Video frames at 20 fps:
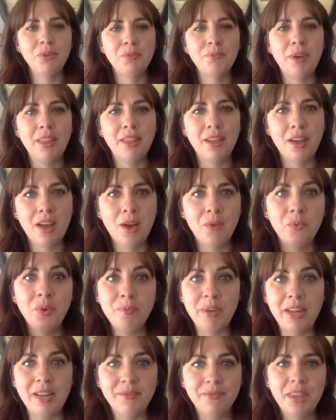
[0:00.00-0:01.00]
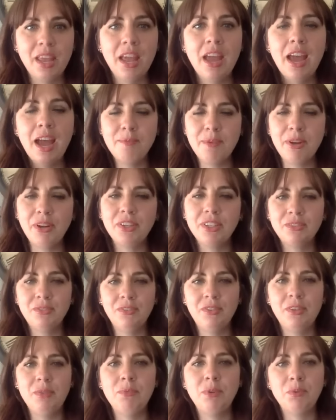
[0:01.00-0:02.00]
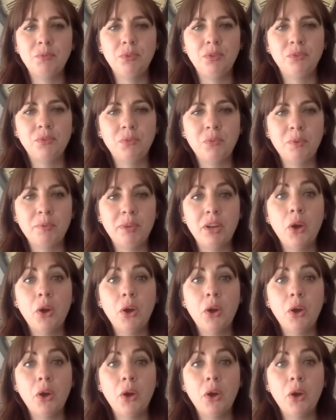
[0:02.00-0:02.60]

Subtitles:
women. America's 50 most beautiful women.